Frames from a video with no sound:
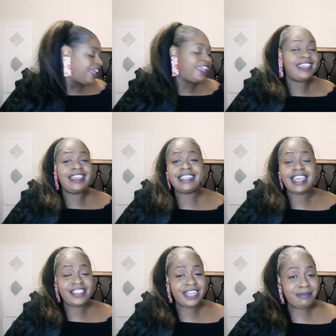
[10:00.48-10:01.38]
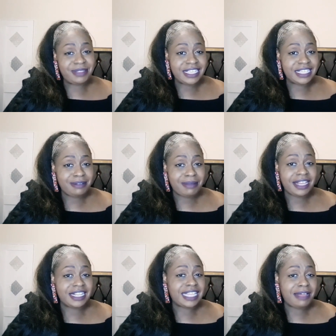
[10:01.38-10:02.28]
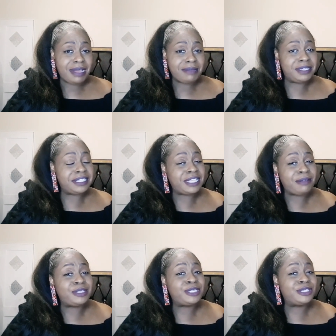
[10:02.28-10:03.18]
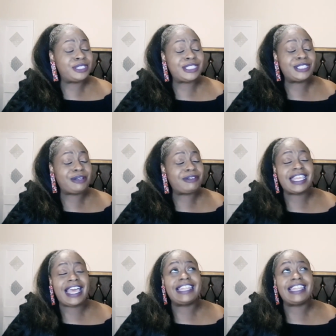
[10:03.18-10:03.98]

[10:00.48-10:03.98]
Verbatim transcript: And now that I'm thinking about it, that might be something good to donate. I